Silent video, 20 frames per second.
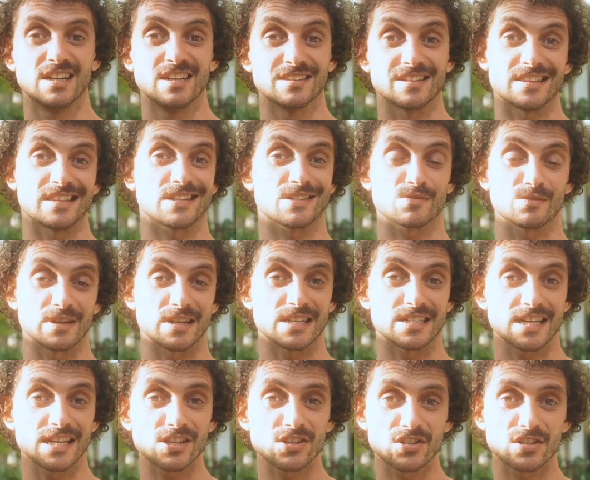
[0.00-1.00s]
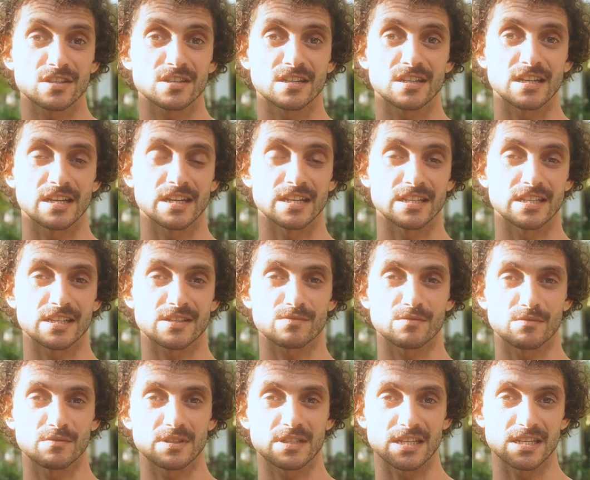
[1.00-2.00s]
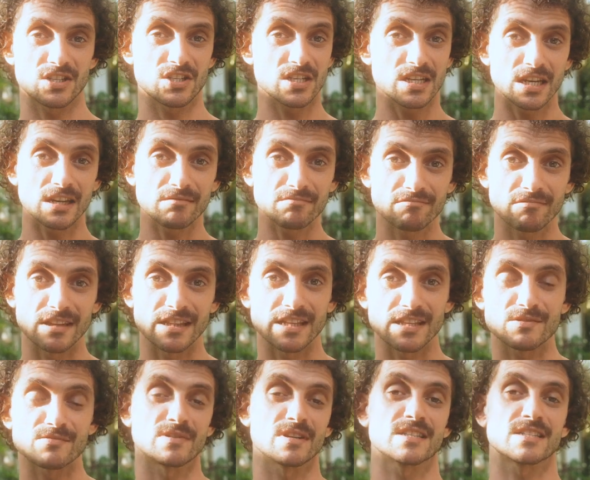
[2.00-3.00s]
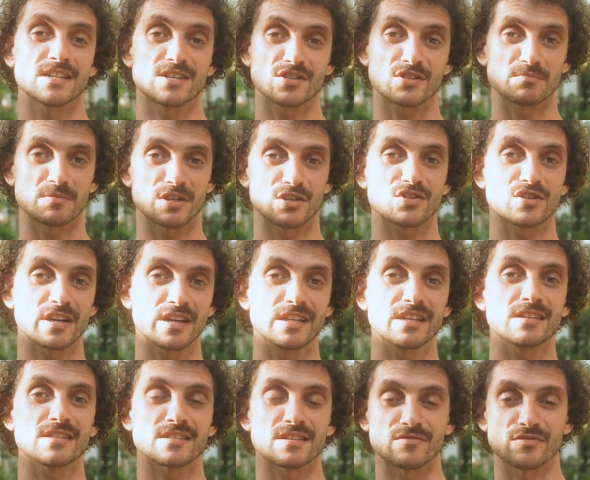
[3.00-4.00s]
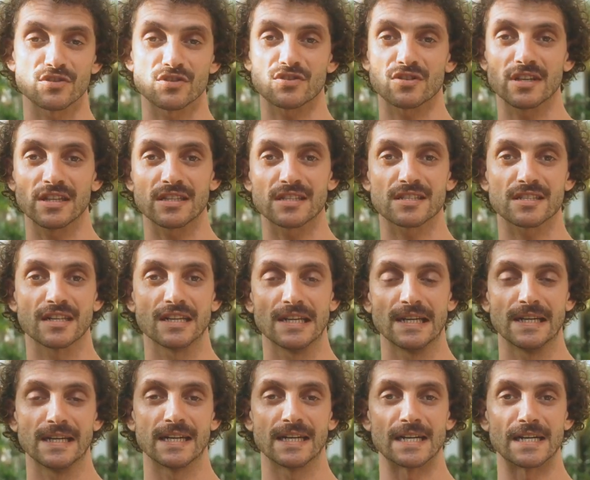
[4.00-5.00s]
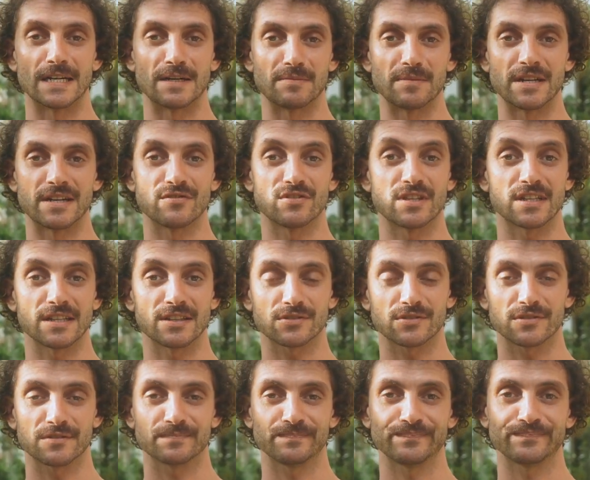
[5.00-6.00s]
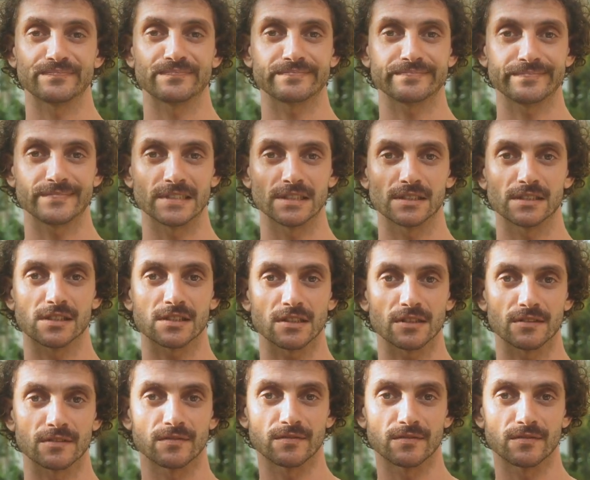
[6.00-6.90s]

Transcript: that that's what I teach, and that's what we teach here, and that's what I teach on my trainings and retreats and everything else. So,